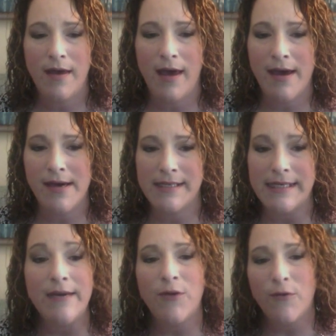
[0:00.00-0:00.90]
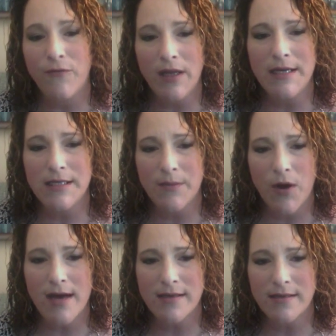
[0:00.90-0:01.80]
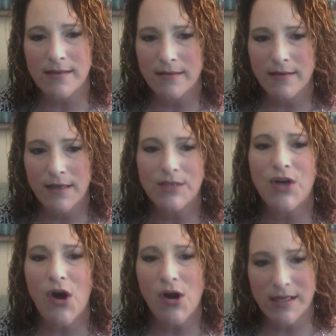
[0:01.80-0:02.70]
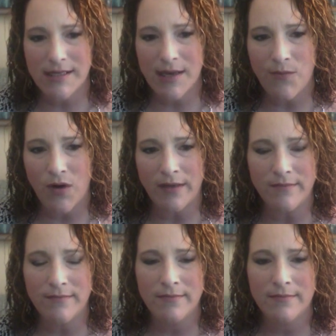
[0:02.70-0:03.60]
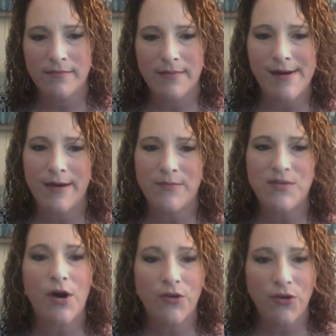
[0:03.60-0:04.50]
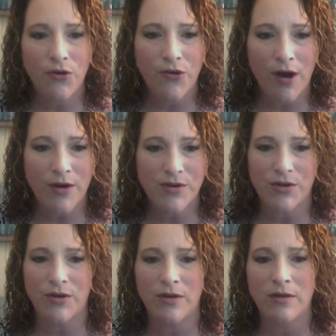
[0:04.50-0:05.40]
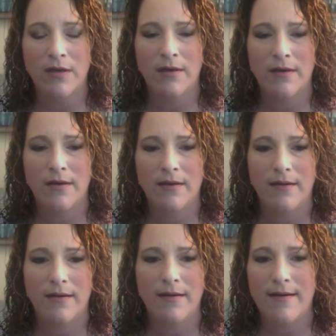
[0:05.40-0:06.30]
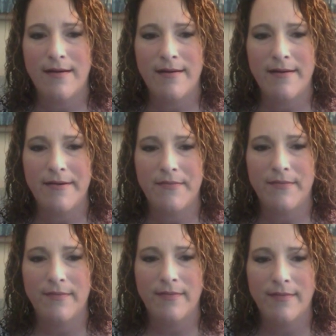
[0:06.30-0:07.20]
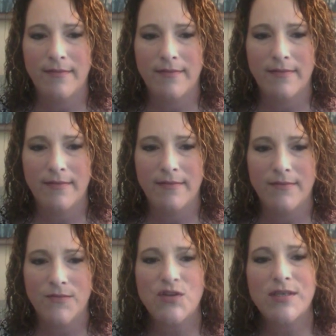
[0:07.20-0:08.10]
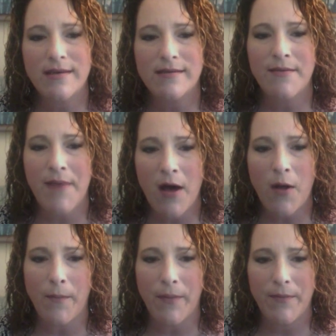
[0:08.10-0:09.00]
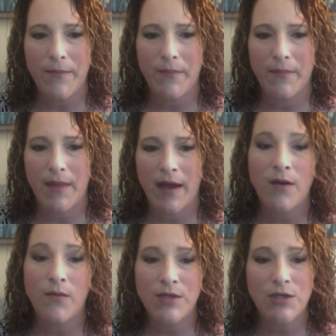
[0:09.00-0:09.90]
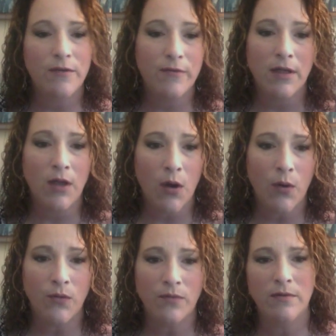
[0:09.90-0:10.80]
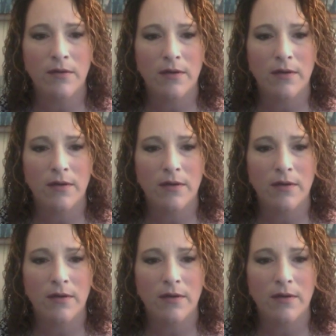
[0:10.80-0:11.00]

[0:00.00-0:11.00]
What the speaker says: And if you're feeling depressed, talk to someone. Talk to your doctor. Um, just get some help. I don't want you to feel alone.